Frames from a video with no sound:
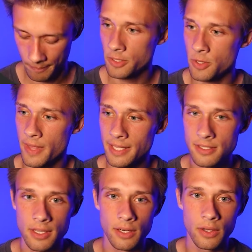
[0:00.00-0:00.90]
So
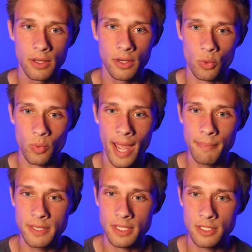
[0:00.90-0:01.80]
that's gonna
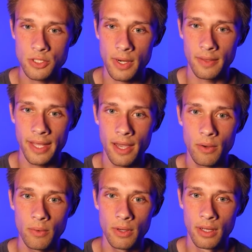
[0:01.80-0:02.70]
grab this constraint
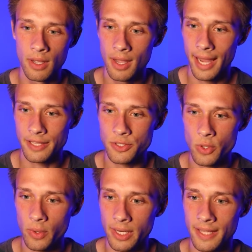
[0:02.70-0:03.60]
layout and
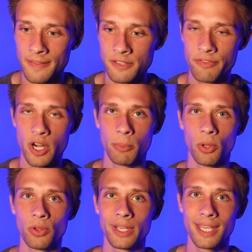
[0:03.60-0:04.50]
store it in this
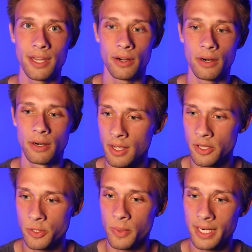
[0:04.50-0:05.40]
variable here.
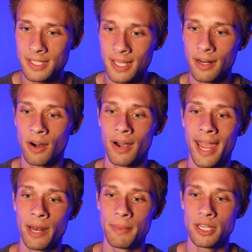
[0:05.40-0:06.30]
So we're gonna set our
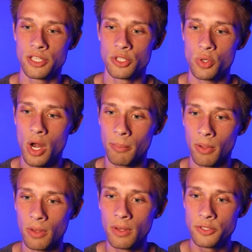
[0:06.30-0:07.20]
animation
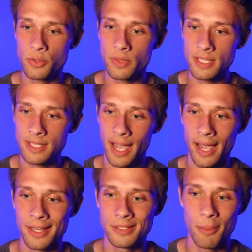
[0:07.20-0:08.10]
drawable to this
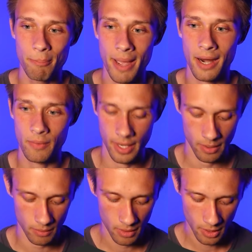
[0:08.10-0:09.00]
guy's
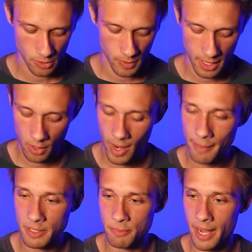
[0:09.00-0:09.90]
background. So we can
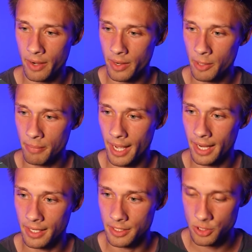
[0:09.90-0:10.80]
grab his background
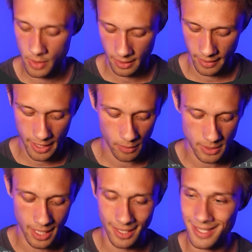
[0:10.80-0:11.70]
by constraint
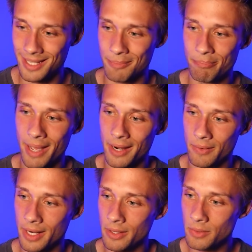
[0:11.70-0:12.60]
layout.get
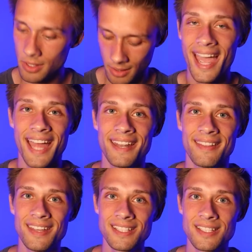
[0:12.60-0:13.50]
background. And
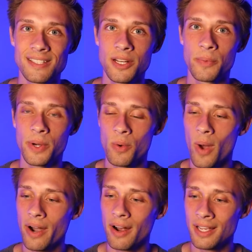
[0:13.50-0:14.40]
this is gonna
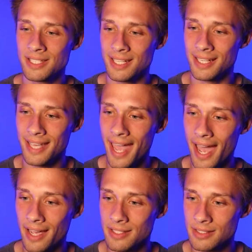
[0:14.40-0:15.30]
require us to
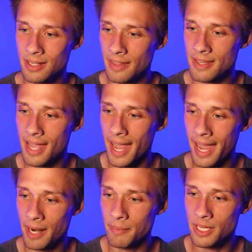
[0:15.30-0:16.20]
cast the
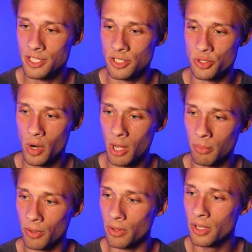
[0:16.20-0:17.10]
animation
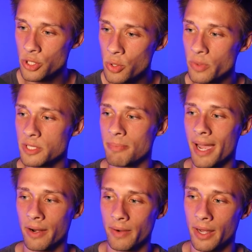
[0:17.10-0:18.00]
drawable to this
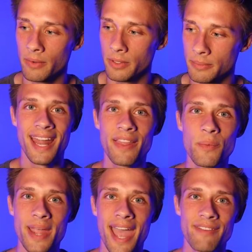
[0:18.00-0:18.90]
background. Now that
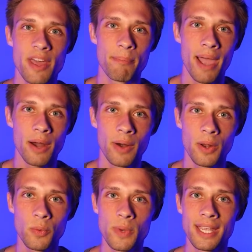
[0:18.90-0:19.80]
we have that
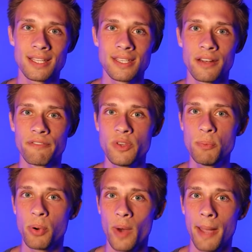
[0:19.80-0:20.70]
background, we could set a
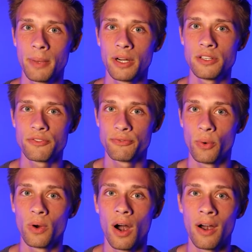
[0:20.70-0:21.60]
few parameters
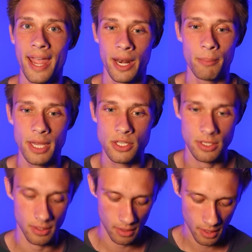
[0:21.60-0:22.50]
for our
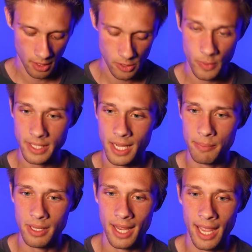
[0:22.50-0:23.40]
animation. So we could
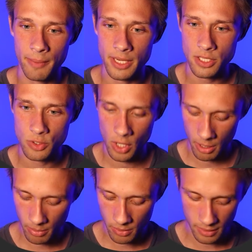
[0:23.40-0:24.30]
type in animation
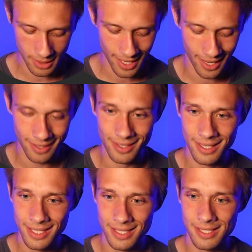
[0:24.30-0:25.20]
drawable dot
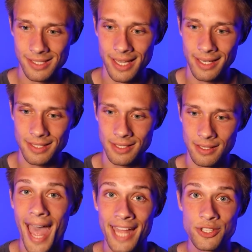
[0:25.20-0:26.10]
set
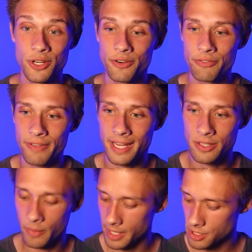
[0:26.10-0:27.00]
enter fade
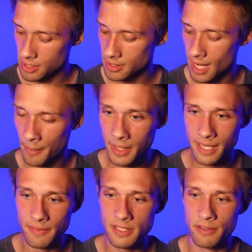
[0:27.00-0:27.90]
duration. I'm gonna
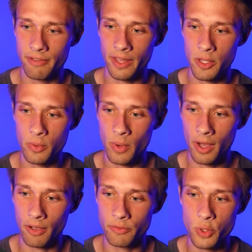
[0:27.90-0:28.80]
give this a value
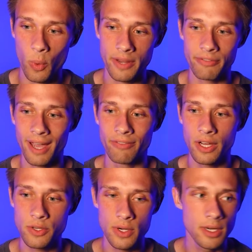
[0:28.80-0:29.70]
of
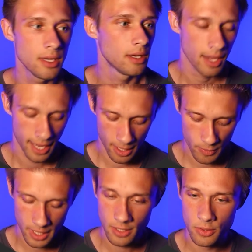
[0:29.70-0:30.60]
2500 and
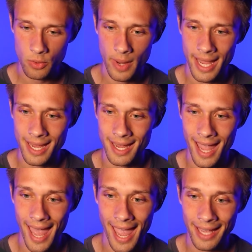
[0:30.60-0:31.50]
we can do a
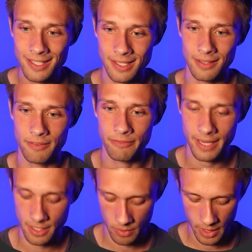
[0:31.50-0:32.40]
exit
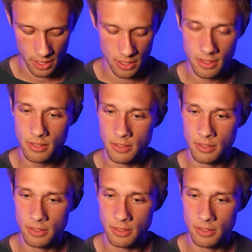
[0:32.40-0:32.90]
fade duration.